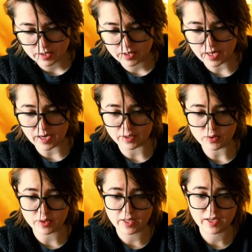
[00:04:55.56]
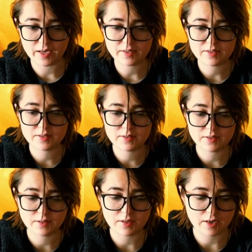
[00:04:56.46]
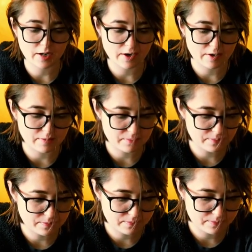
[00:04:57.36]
Yeah, you can't, um,